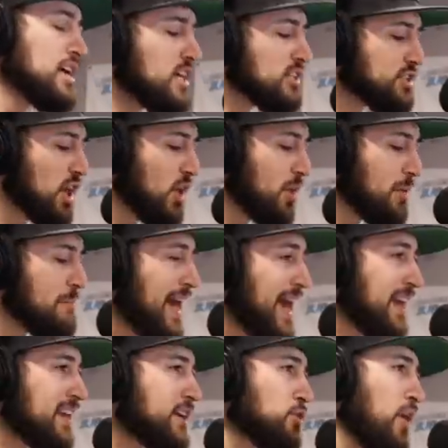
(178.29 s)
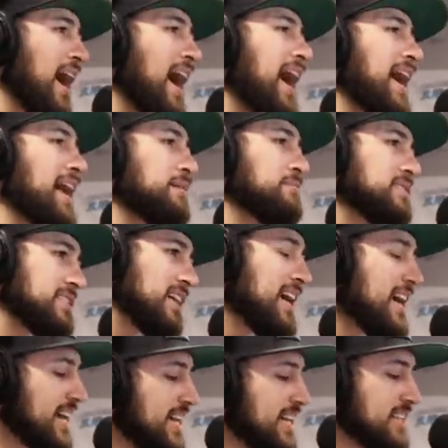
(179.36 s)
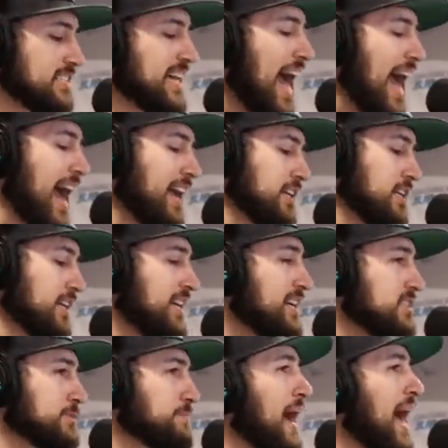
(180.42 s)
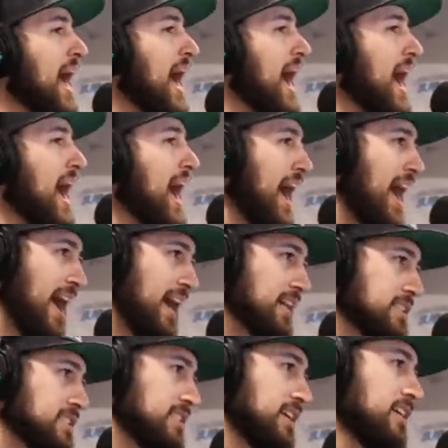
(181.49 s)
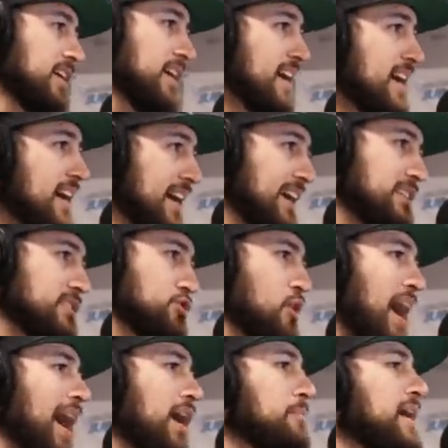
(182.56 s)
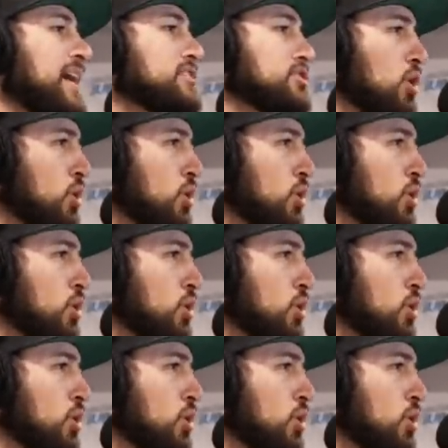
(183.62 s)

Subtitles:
So many crimes he's had in his past. His trial makes